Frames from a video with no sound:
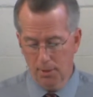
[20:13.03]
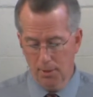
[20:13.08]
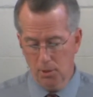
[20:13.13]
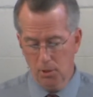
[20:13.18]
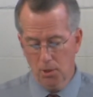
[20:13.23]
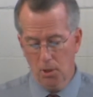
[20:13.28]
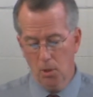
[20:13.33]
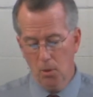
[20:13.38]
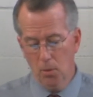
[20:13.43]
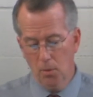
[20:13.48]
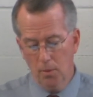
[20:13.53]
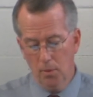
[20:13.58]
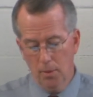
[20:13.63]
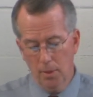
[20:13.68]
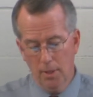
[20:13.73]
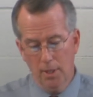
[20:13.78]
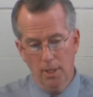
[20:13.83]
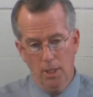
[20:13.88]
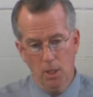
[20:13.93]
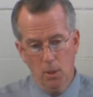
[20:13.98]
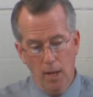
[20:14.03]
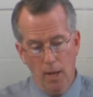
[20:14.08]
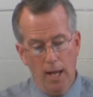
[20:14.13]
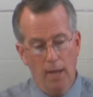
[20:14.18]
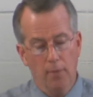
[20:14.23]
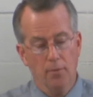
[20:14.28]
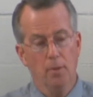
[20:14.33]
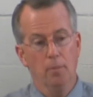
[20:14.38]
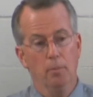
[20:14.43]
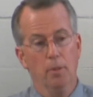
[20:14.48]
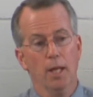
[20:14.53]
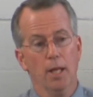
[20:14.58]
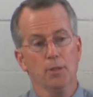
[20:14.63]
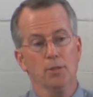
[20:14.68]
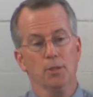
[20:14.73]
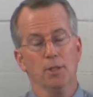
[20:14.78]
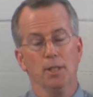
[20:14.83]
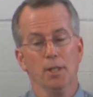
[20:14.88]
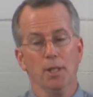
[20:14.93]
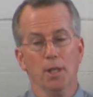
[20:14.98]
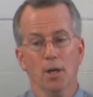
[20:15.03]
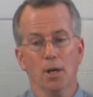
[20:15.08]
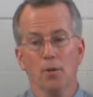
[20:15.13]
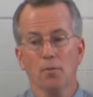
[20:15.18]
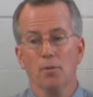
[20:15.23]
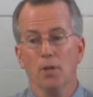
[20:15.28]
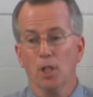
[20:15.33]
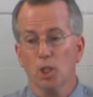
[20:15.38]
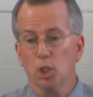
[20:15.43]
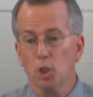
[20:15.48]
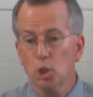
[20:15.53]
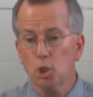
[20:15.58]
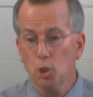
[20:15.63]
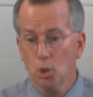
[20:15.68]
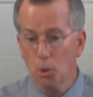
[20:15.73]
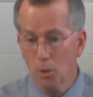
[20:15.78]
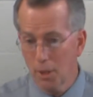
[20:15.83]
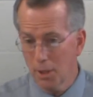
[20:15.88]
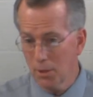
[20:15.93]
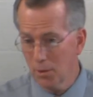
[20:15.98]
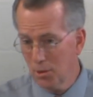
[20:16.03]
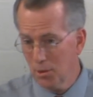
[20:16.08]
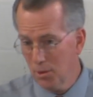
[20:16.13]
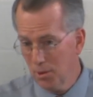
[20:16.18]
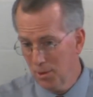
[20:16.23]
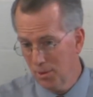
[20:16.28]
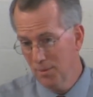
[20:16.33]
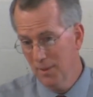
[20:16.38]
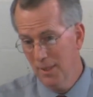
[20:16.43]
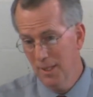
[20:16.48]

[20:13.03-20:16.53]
And so you have the blessing of assurance.